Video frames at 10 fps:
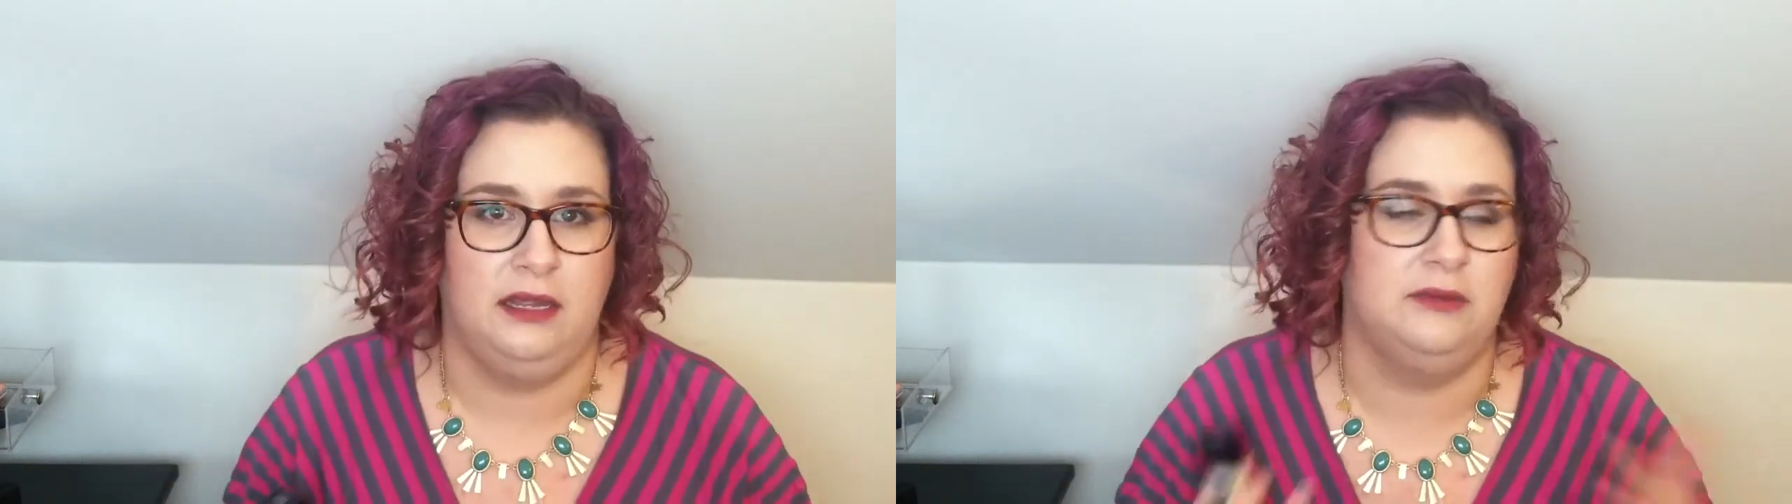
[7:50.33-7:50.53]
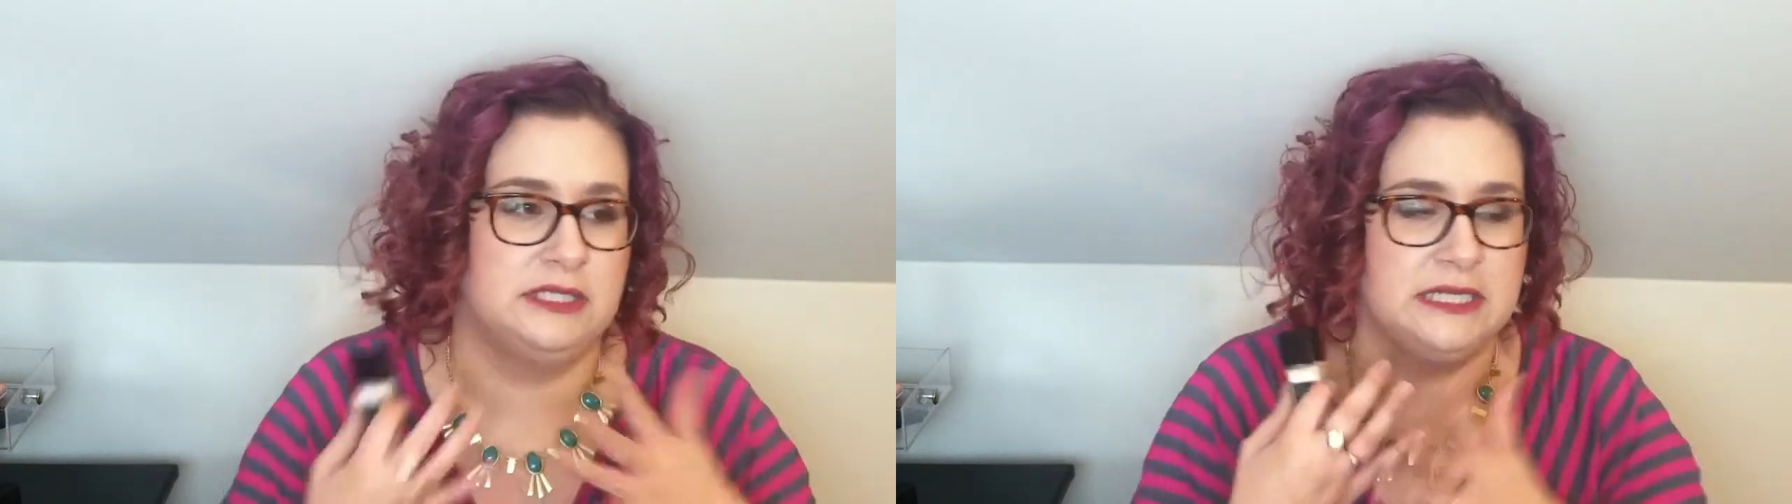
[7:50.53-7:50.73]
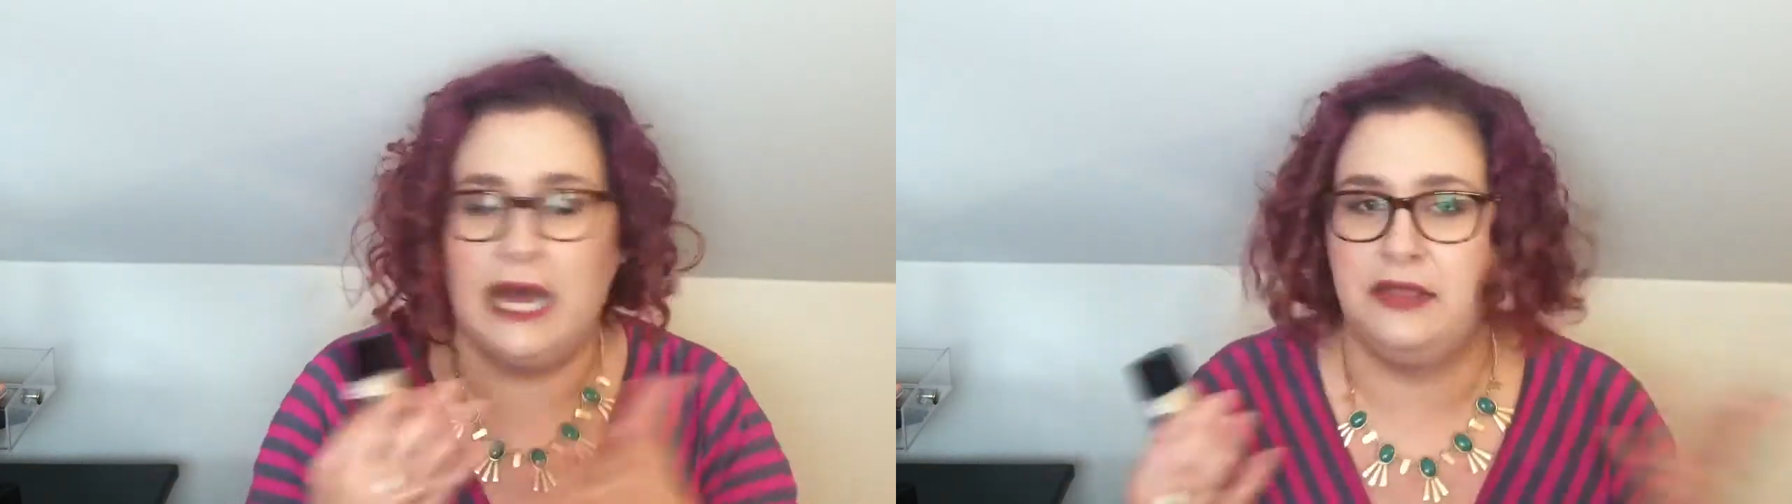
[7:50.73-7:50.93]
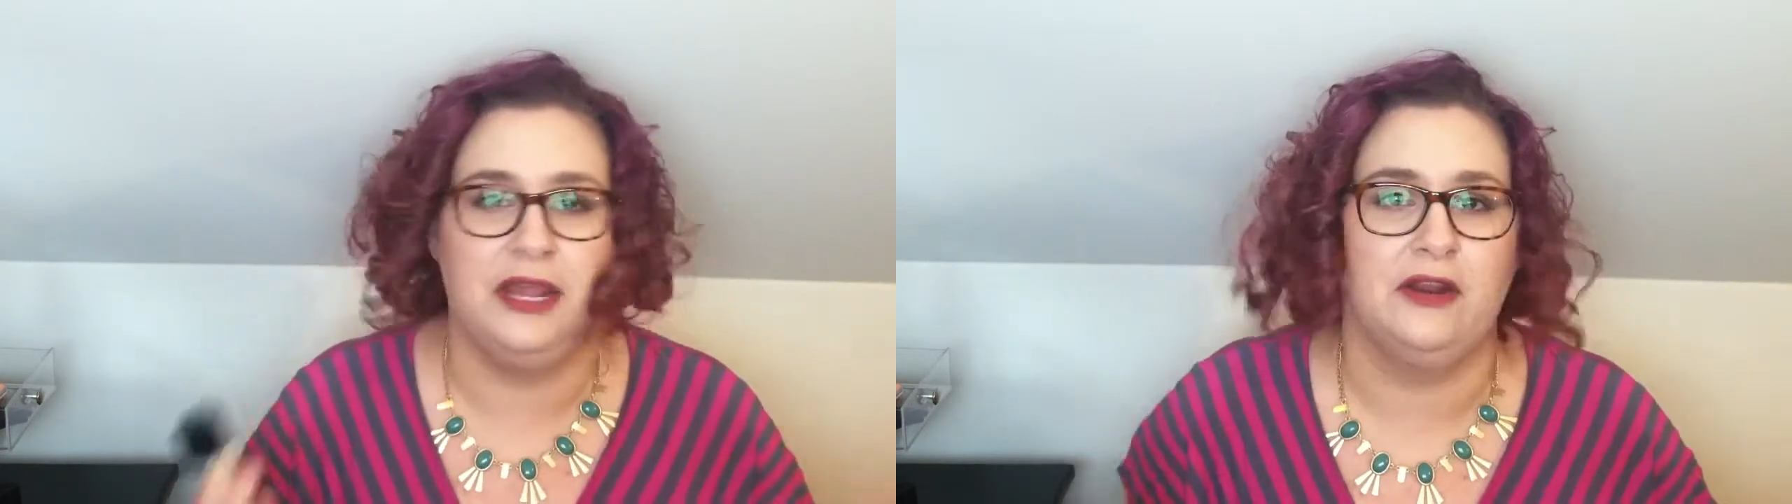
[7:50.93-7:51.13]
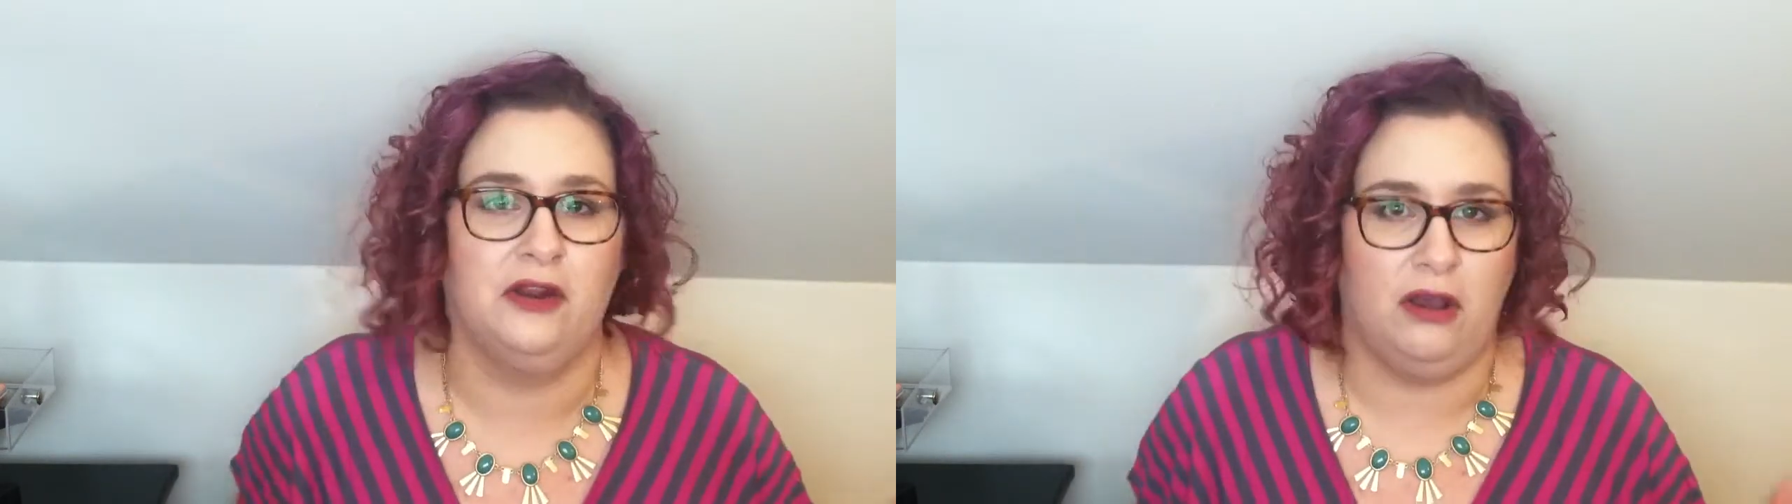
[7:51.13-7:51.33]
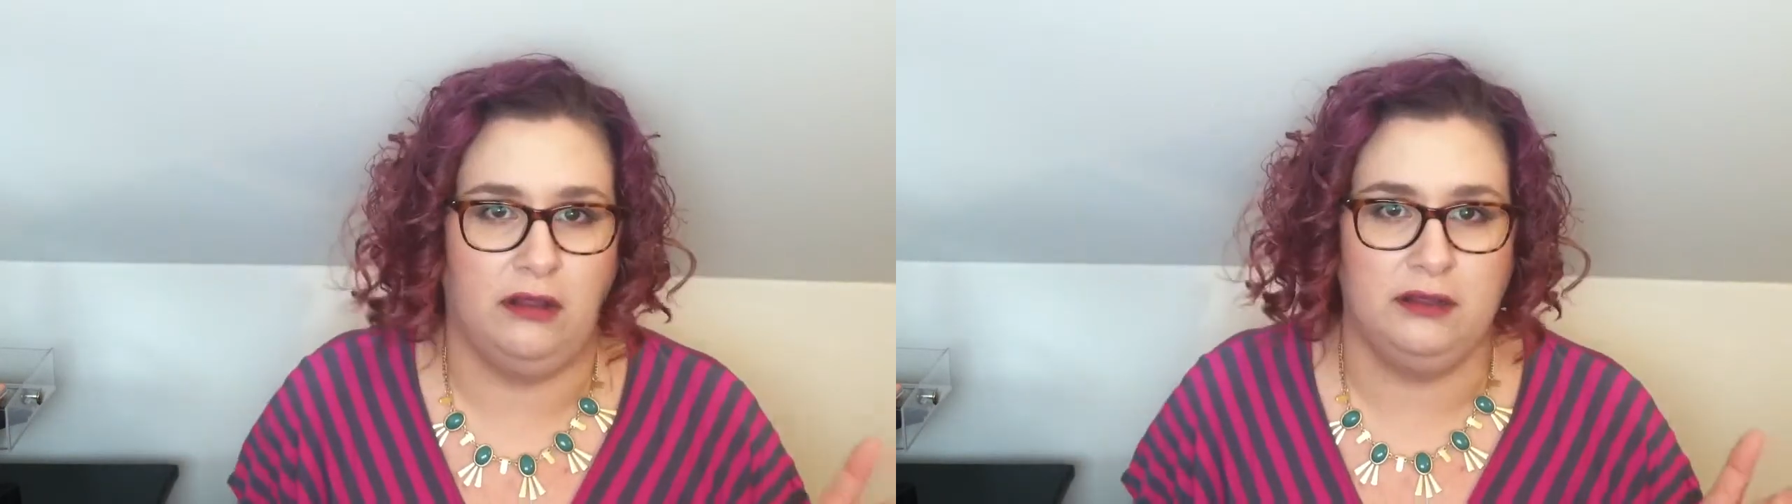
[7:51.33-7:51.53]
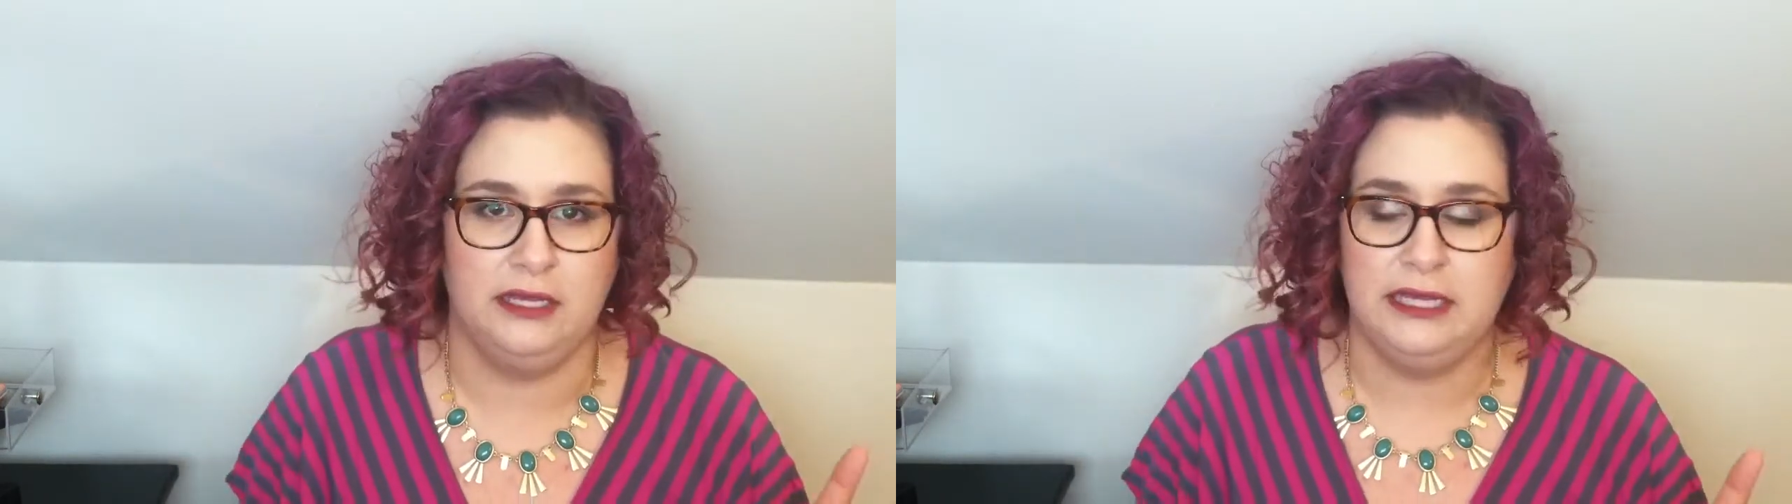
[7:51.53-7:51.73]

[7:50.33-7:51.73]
It was not there at all.